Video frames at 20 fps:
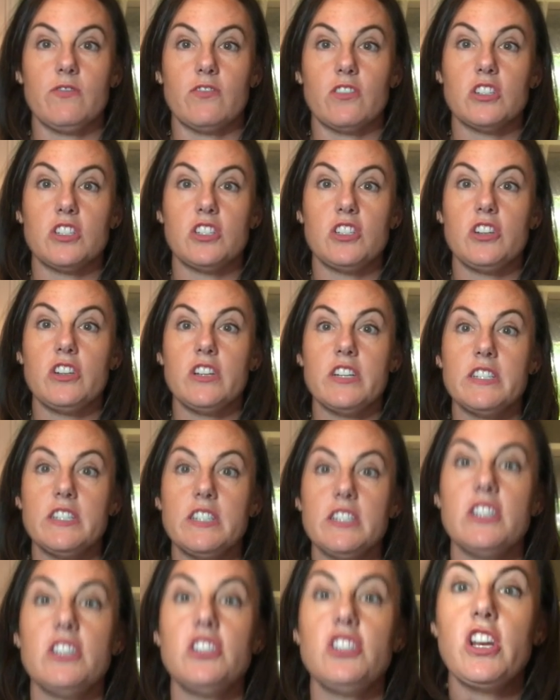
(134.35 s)
for
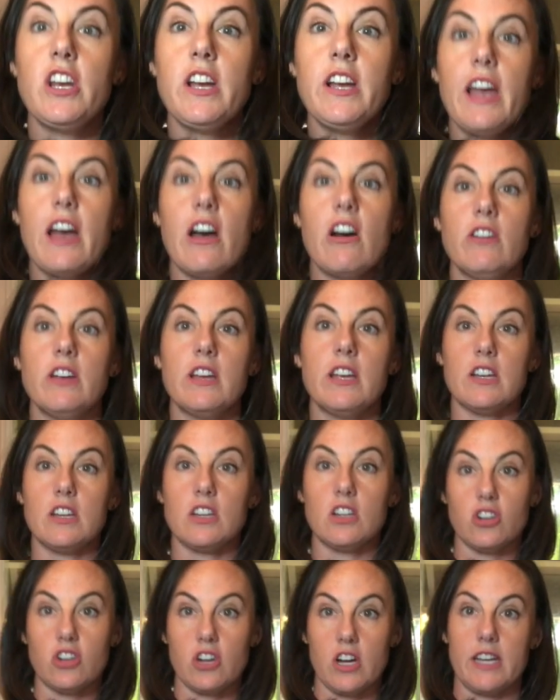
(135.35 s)
students to check out
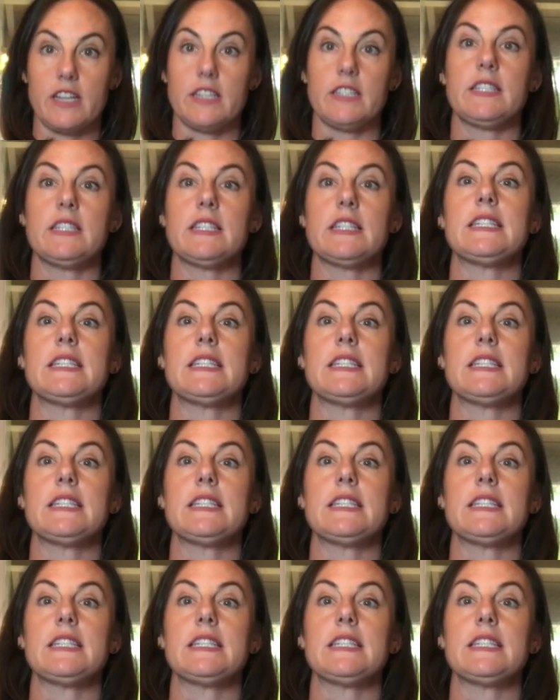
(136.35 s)
in grades